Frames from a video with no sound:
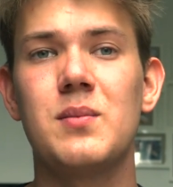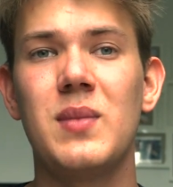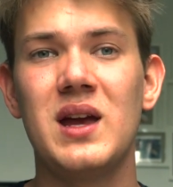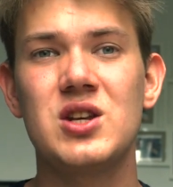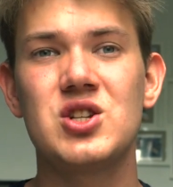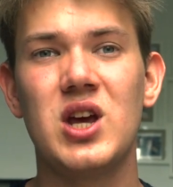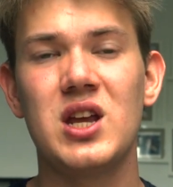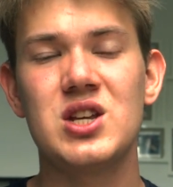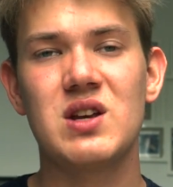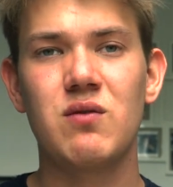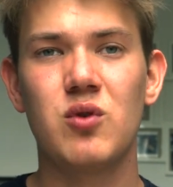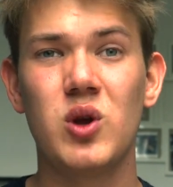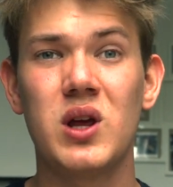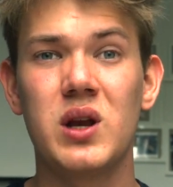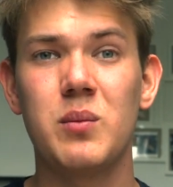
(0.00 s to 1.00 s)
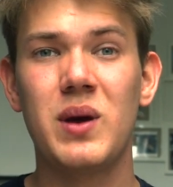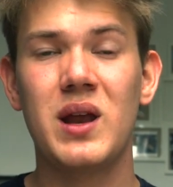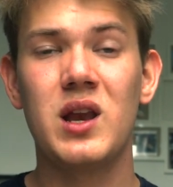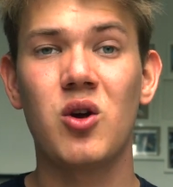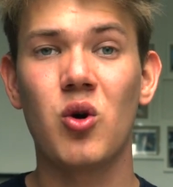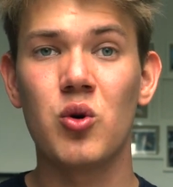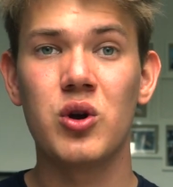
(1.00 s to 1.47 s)
may change every year
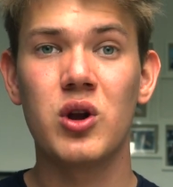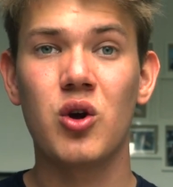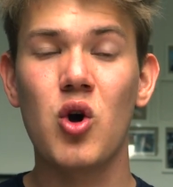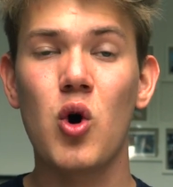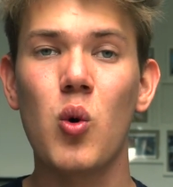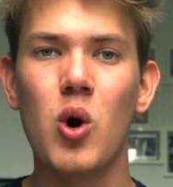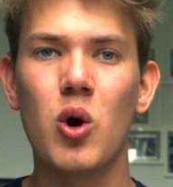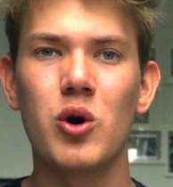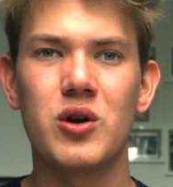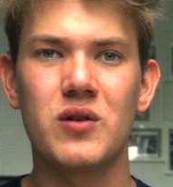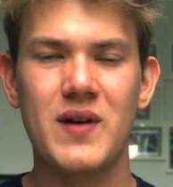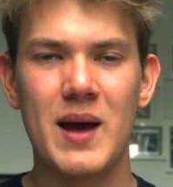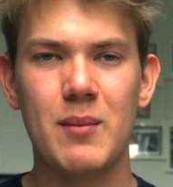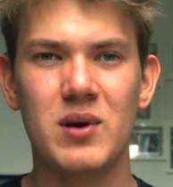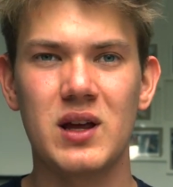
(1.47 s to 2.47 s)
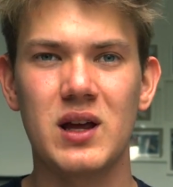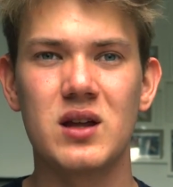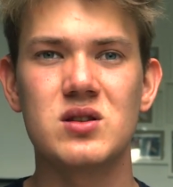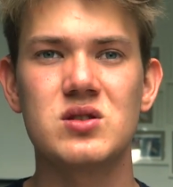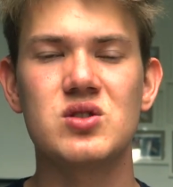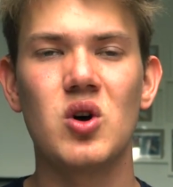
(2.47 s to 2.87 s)
depending on the cohort of applicants.